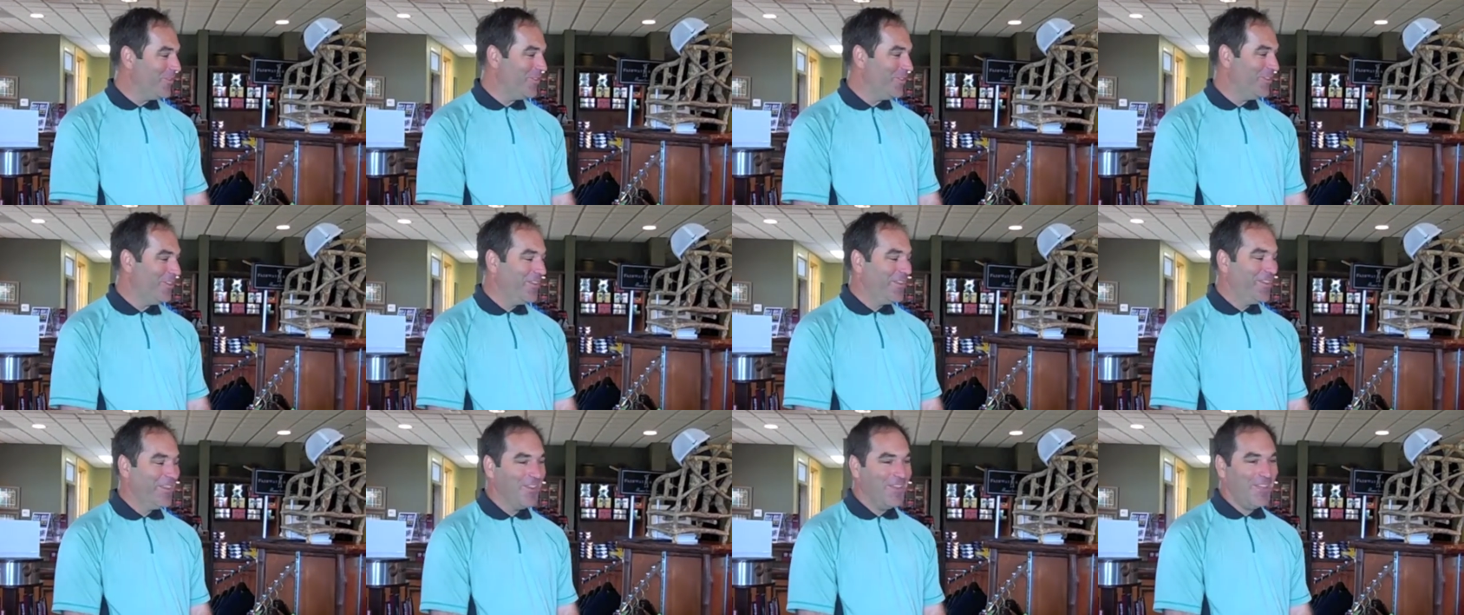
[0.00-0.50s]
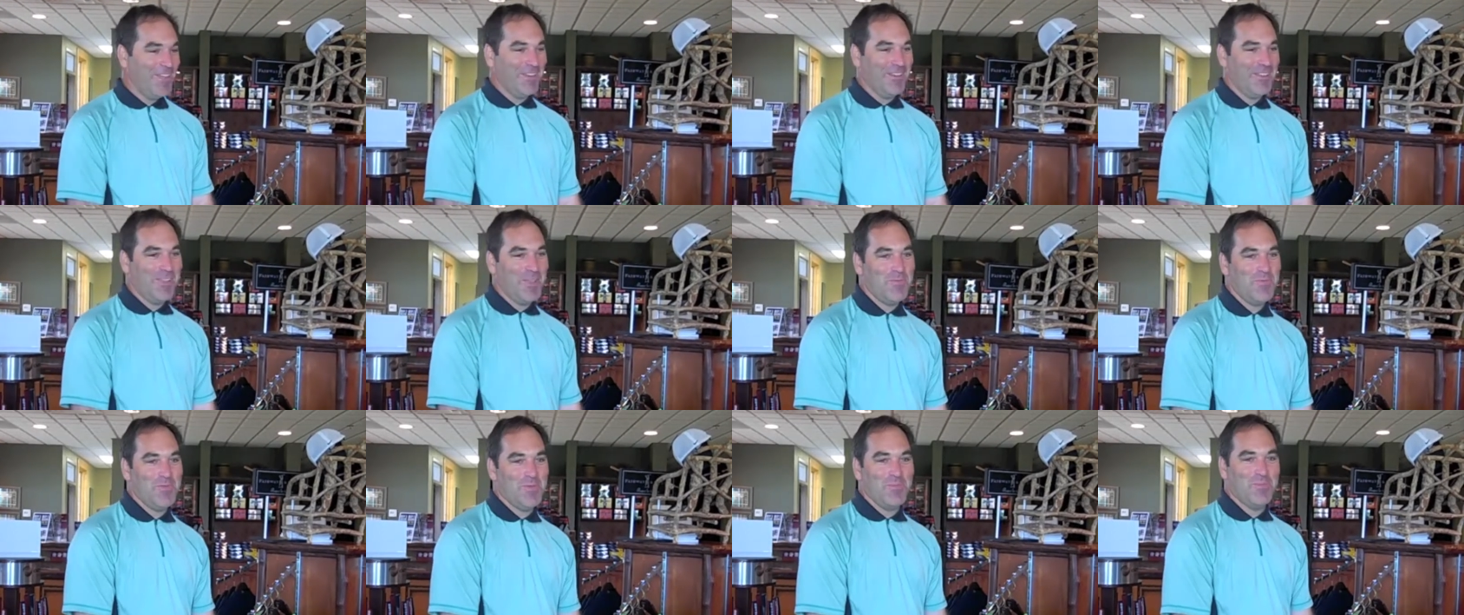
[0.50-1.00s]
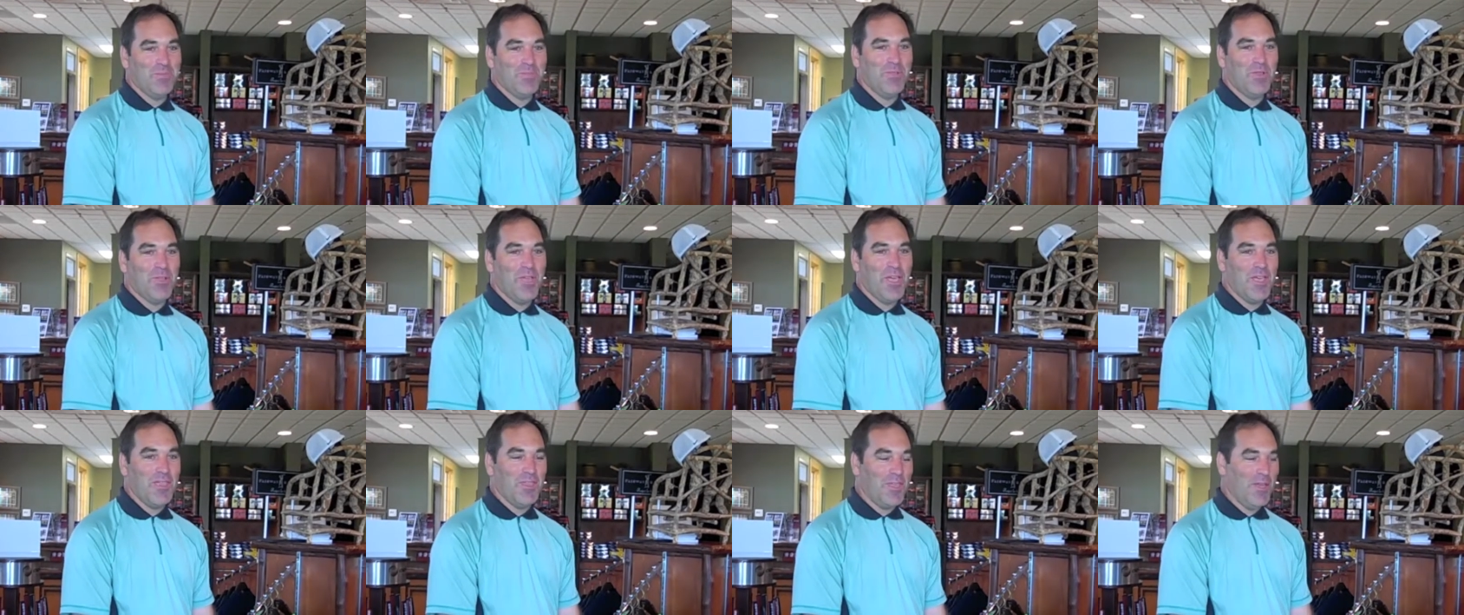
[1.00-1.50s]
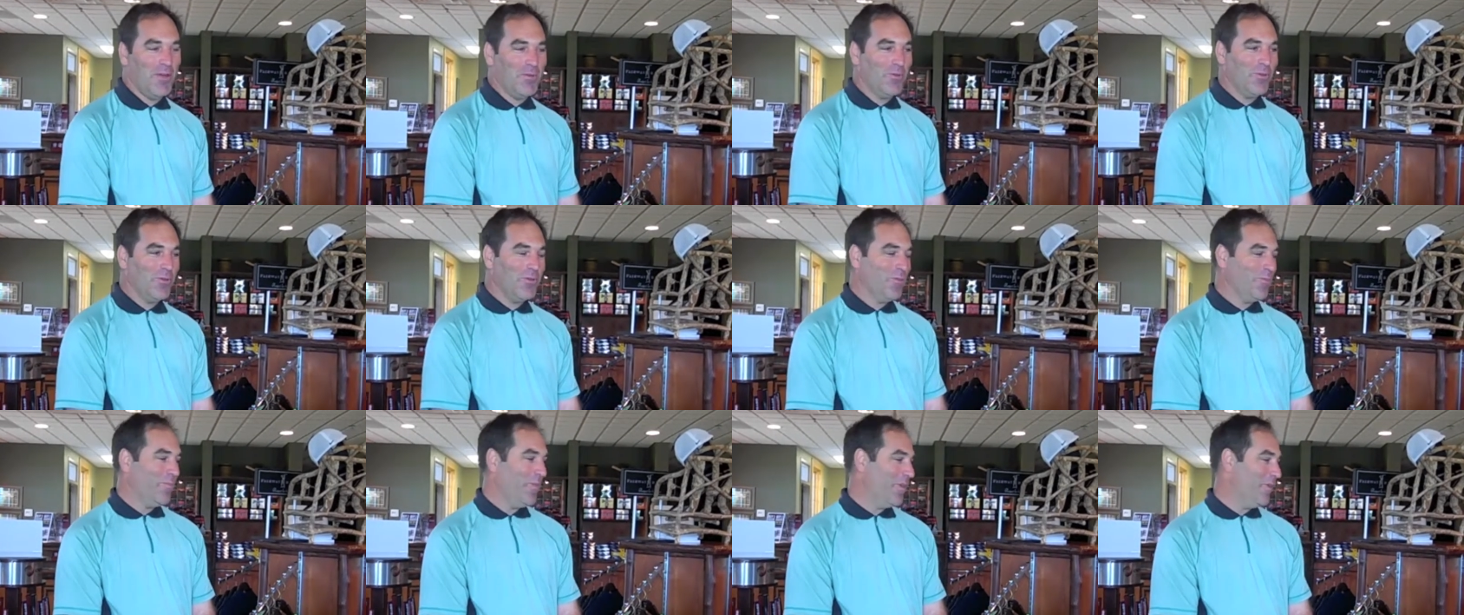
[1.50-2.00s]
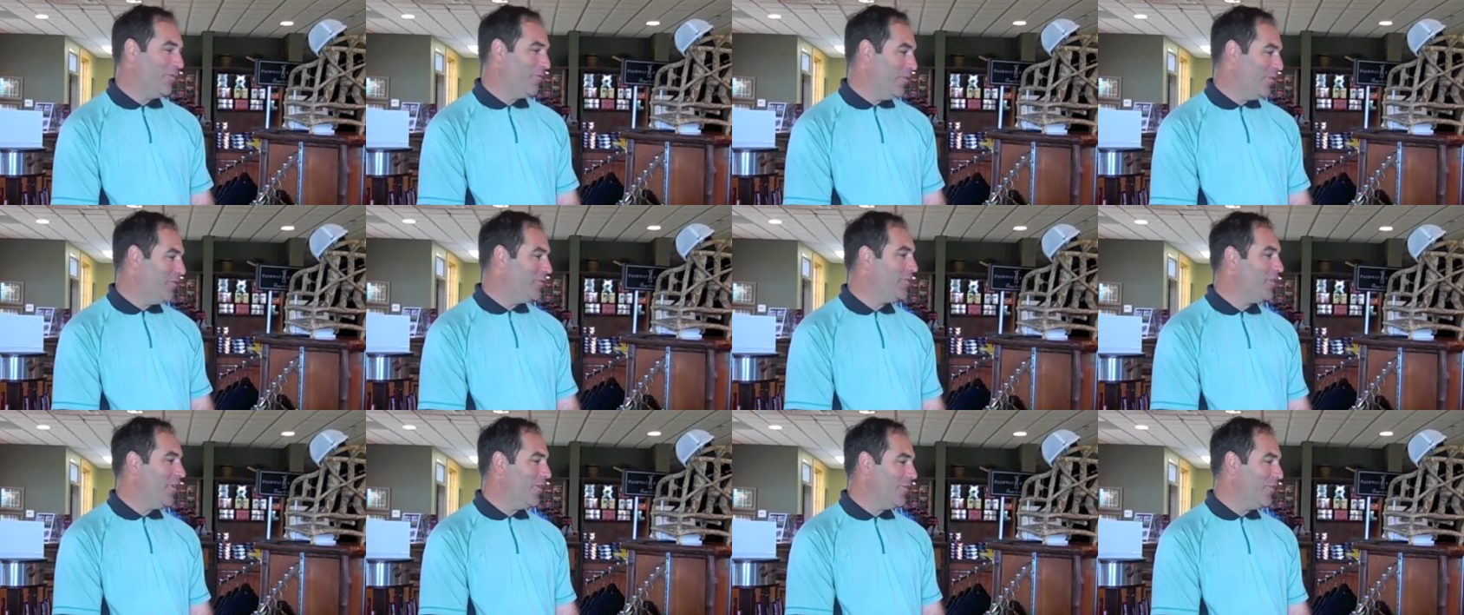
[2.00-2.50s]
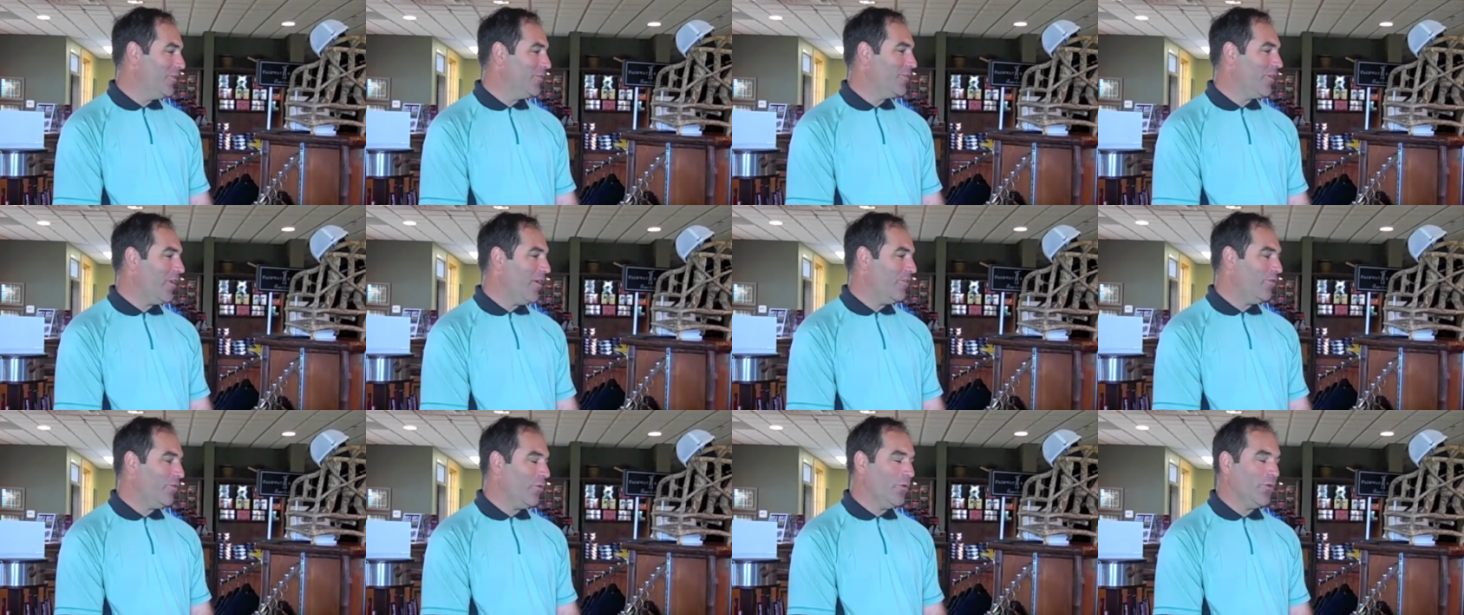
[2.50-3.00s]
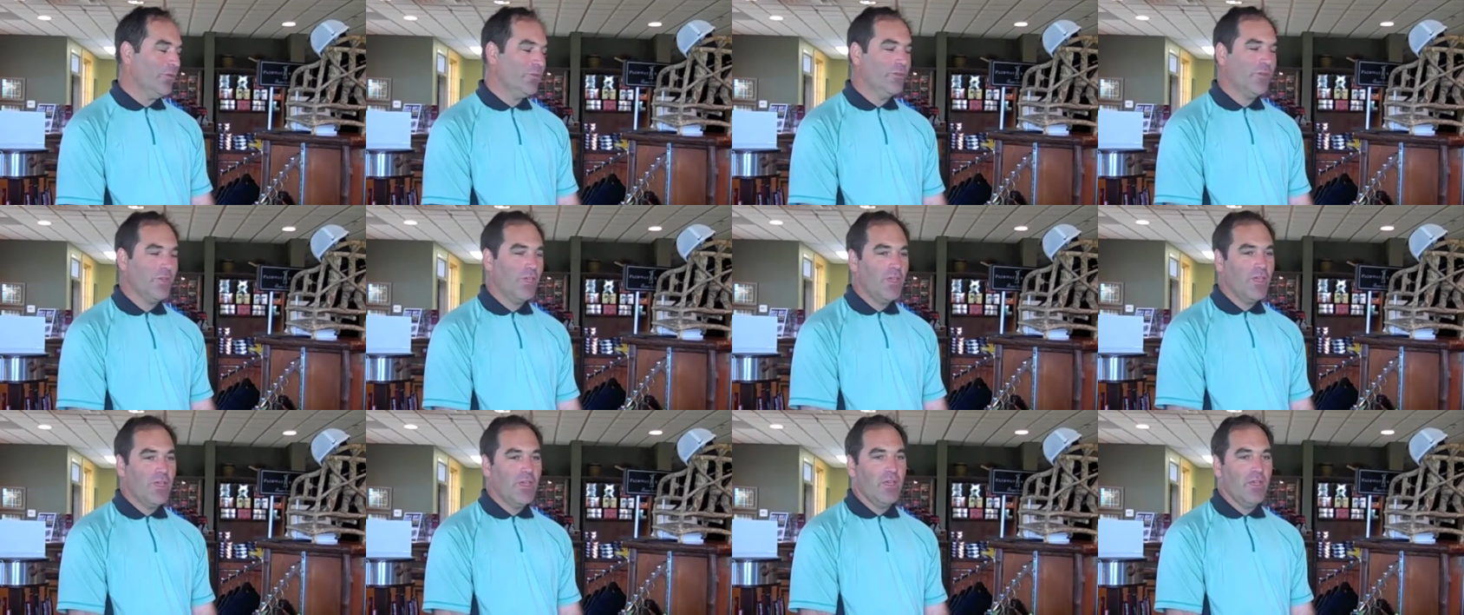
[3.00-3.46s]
and, and keep it in play, and that really benefits you on this golf mm -hmm. course.